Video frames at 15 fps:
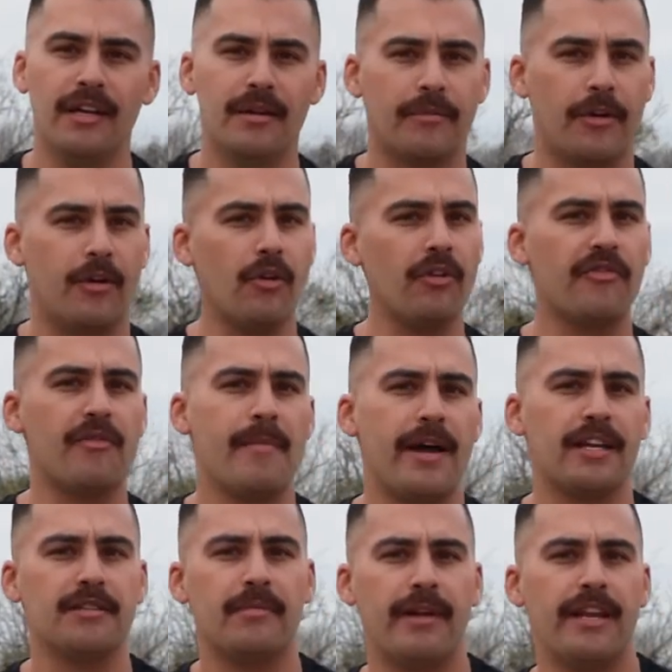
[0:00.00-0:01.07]
But in order for my
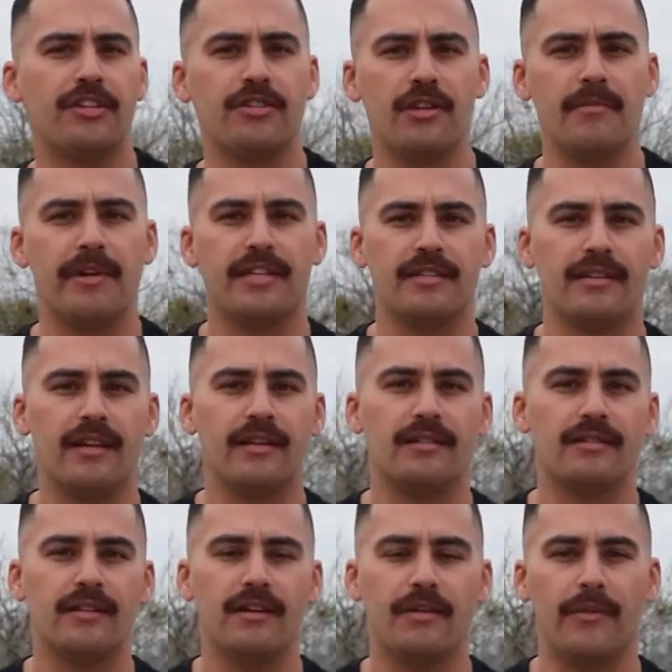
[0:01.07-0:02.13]
explanation to make sense,
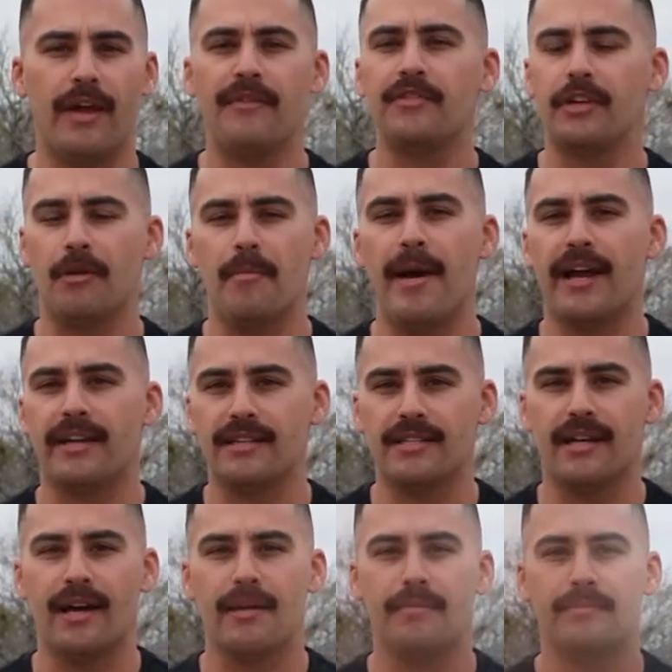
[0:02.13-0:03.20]
we have to go back in
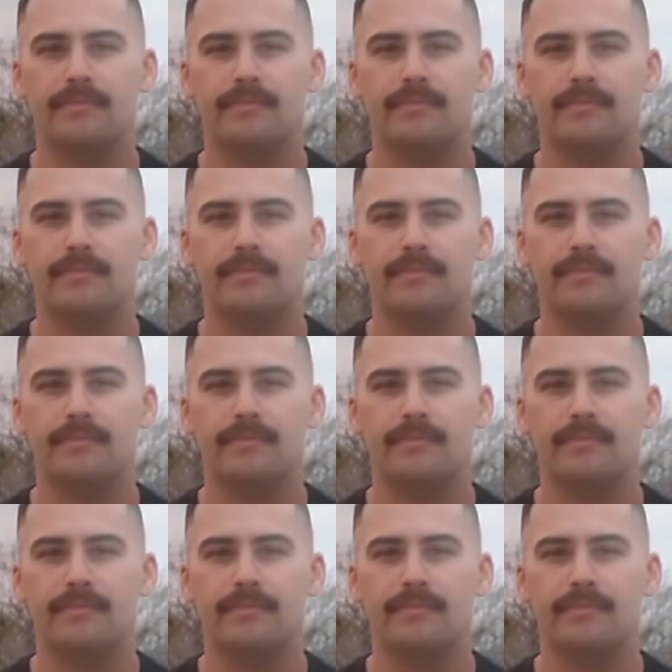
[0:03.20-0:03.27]
time.